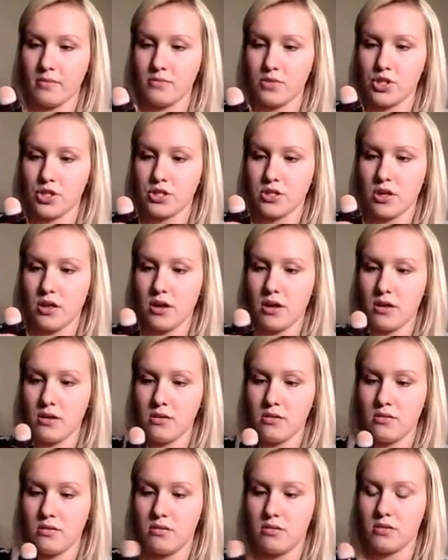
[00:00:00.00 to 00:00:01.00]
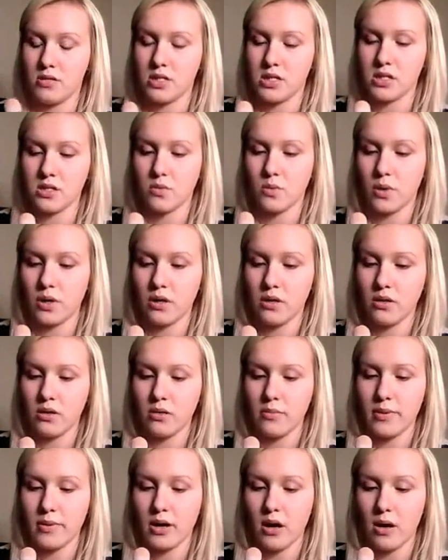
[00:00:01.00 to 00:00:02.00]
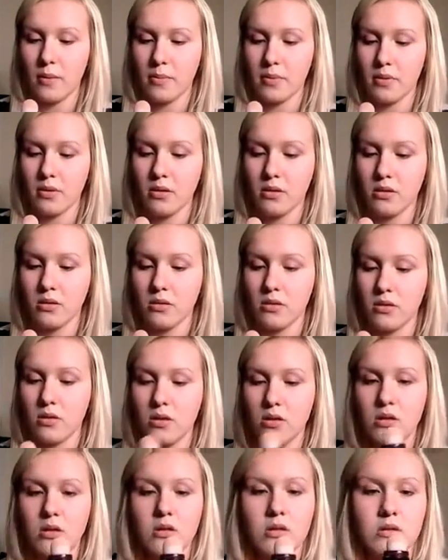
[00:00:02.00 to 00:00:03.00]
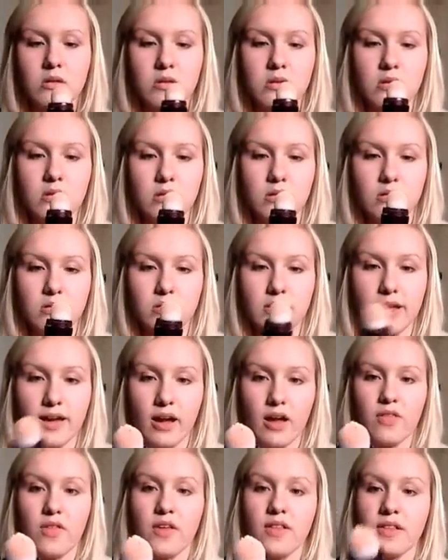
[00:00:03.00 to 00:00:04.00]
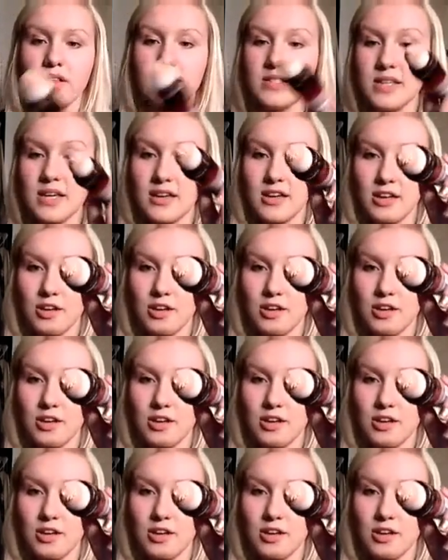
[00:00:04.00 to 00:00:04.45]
I'm just gonna squirt a little bit up. Now I think, say,